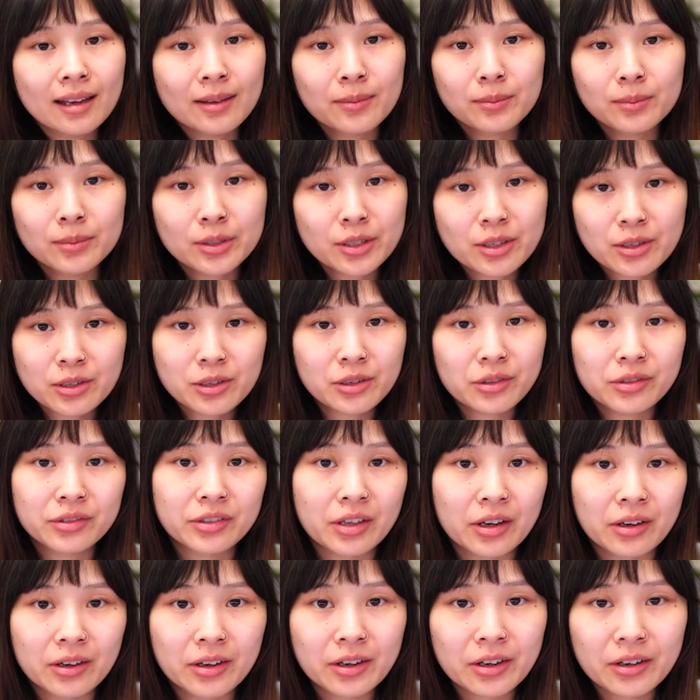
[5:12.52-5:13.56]
I'm such a
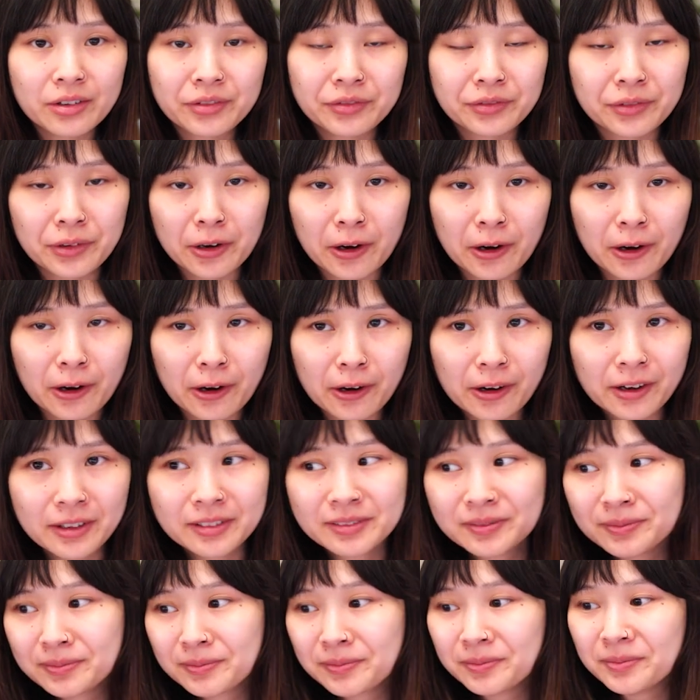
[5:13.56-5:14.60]
sucker for
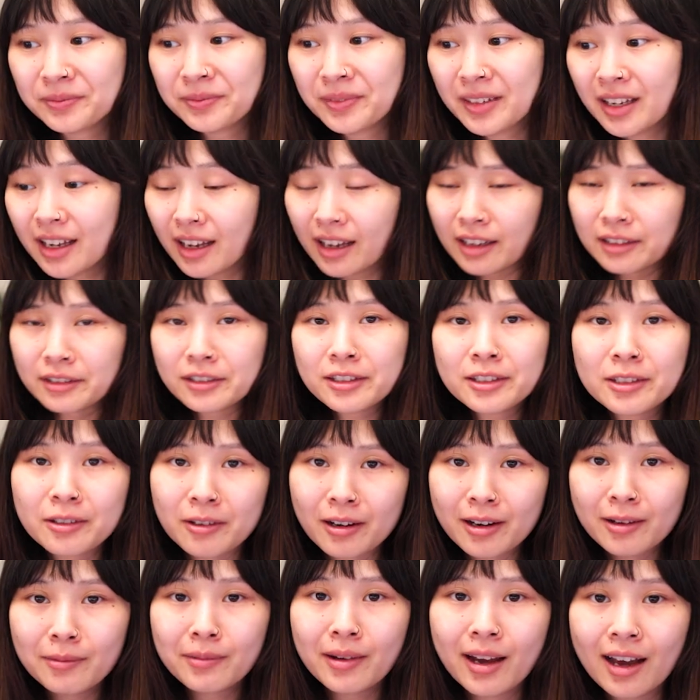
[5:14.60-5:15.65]

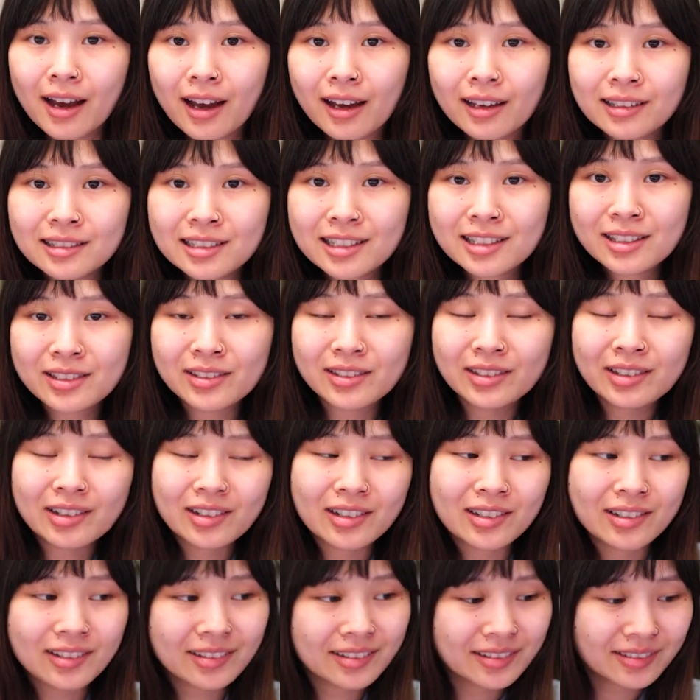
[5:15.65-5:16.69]
Instagram ads,
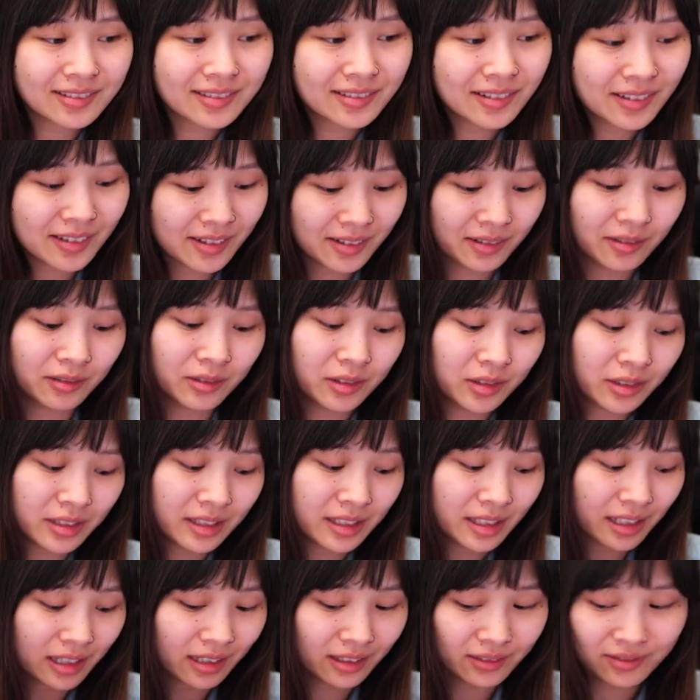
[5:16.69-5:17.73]
so we'll
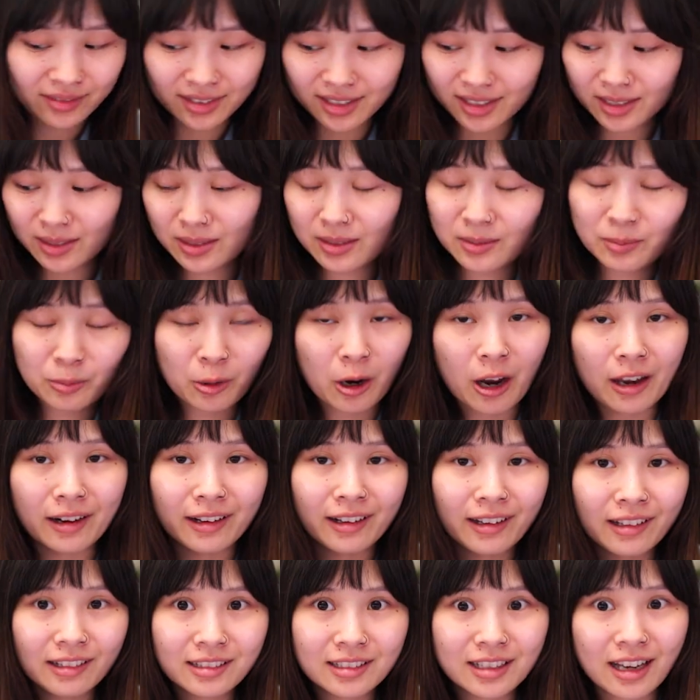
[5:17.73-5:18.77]
see if this
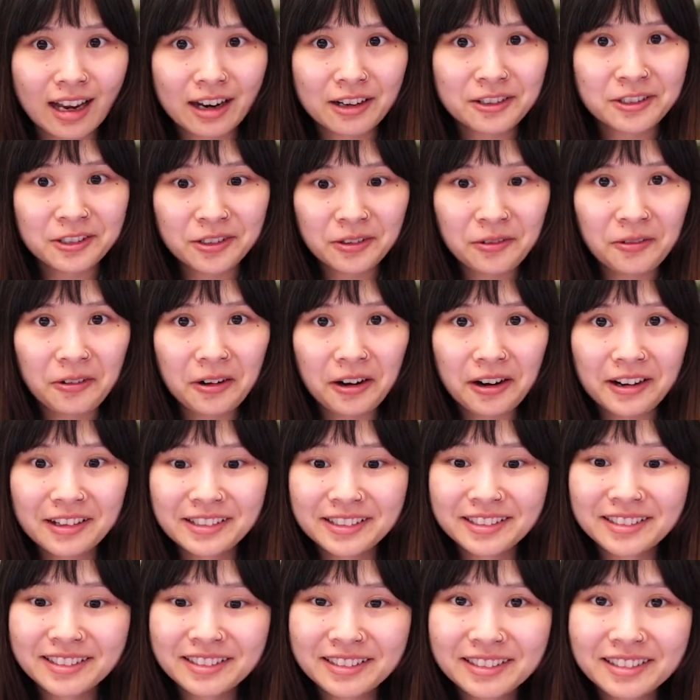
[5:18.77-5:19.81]
product actually
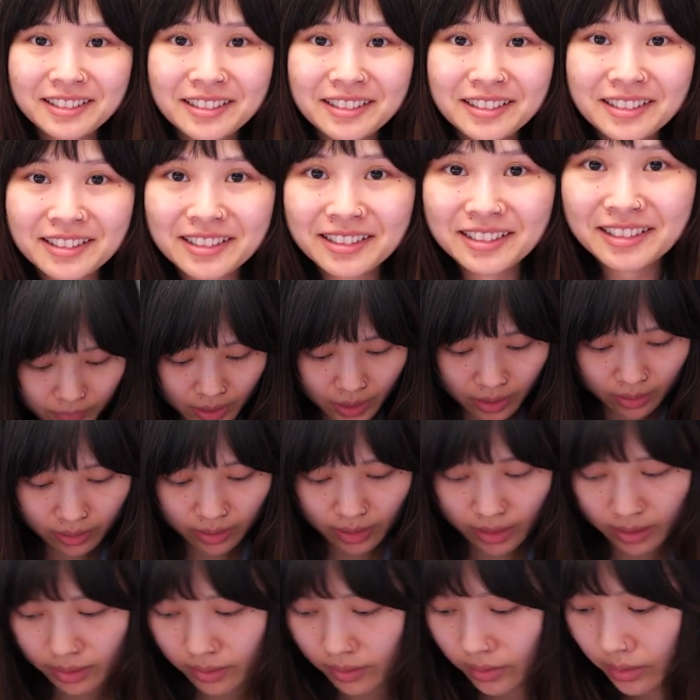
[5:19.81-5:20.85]
works.
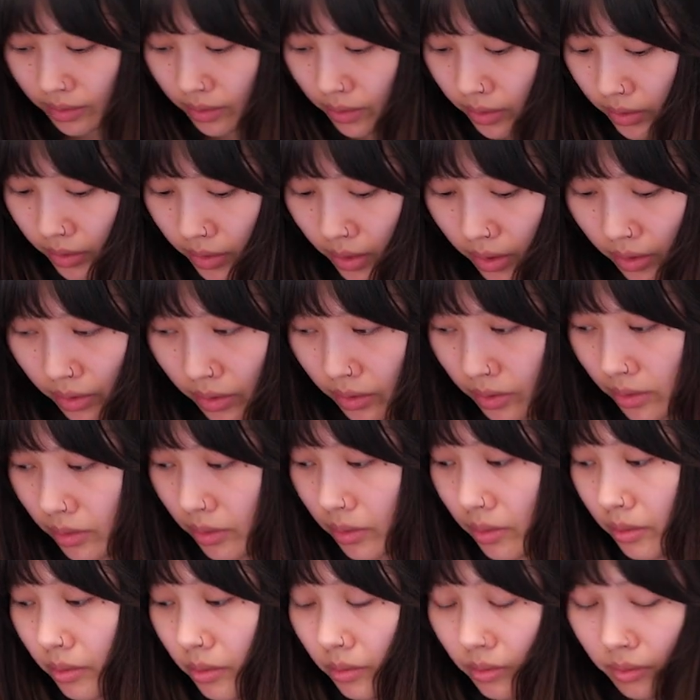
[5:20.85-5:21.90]
Alright,
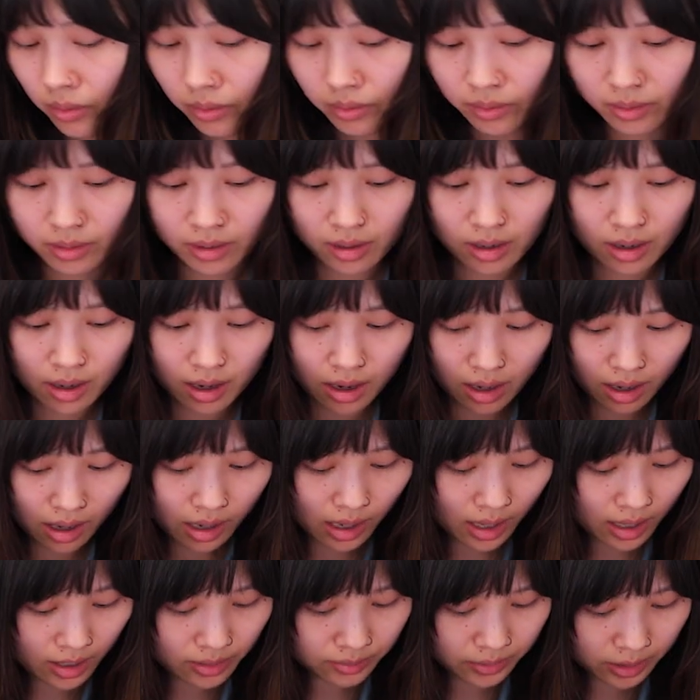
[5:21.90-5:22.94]
so
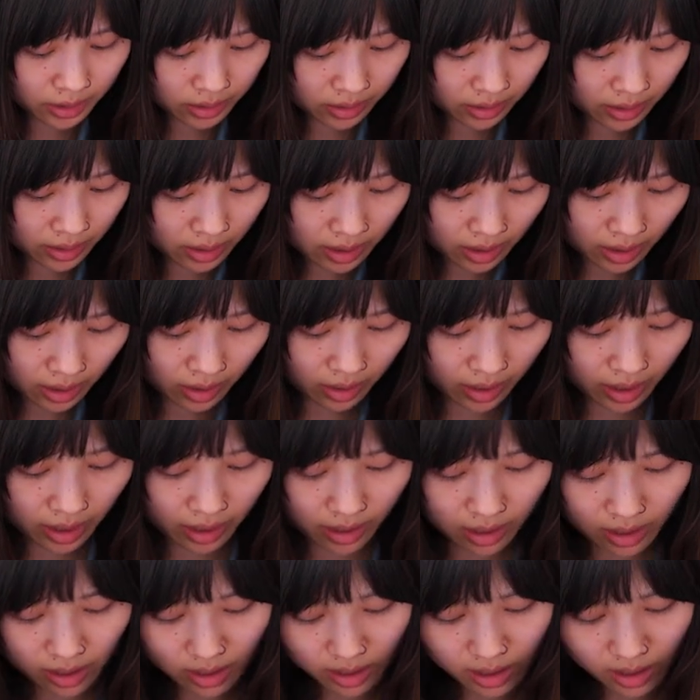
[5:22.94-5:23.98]
I'm just gonna go
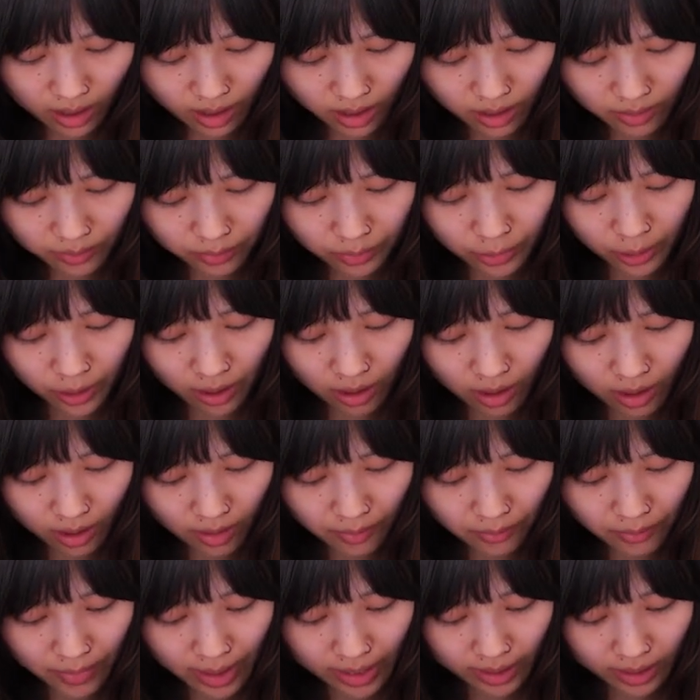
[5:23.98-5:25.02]
ahead and put
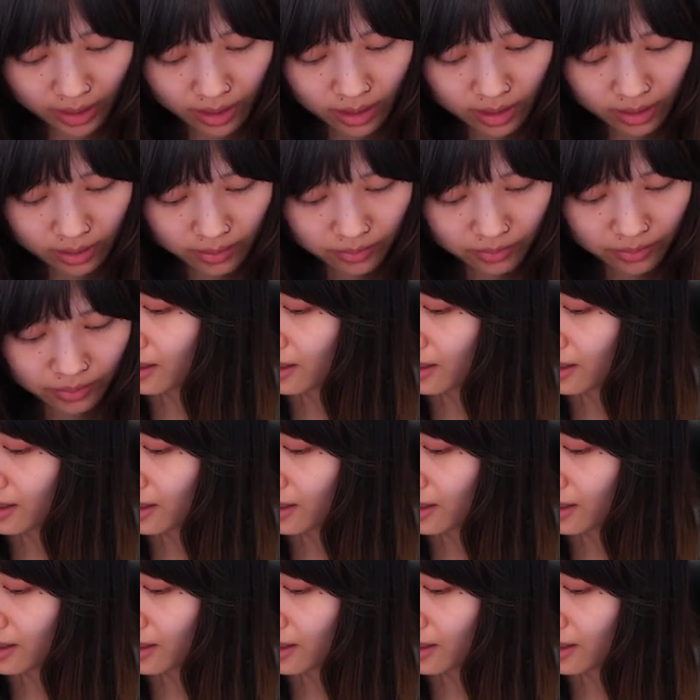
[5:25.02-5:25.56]
on makeup.